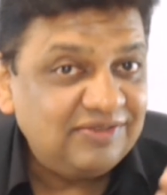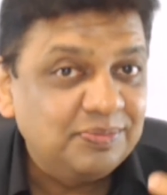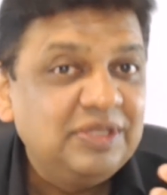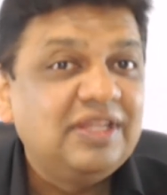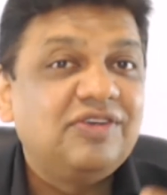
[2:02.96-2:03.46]

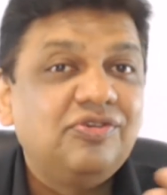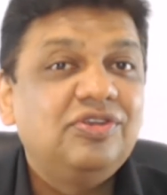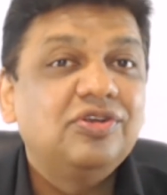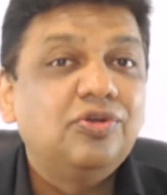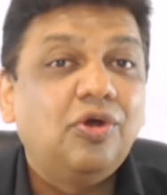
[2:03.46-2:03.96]
been that
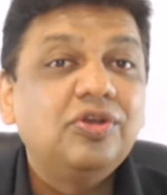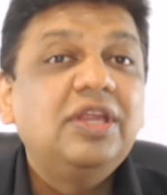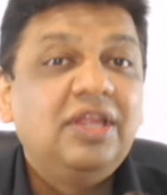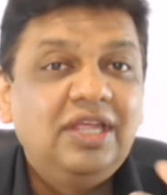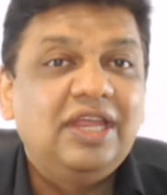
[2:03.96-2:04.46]
return on
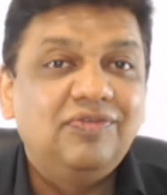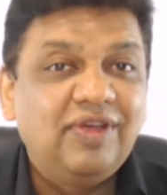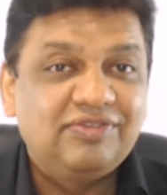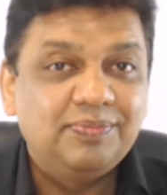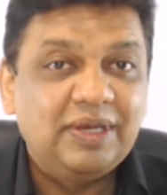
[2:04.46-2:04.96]

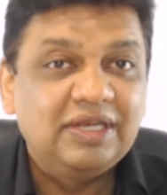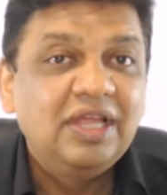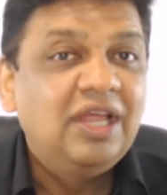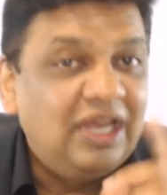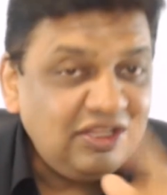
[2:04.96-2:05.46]
investment.
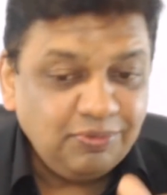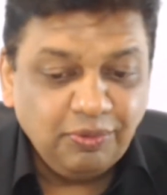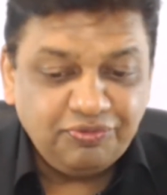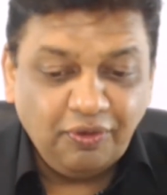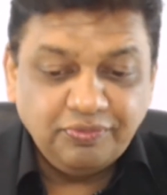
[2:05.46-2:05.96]
Let's move
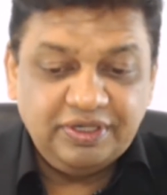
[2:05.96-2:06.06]
forward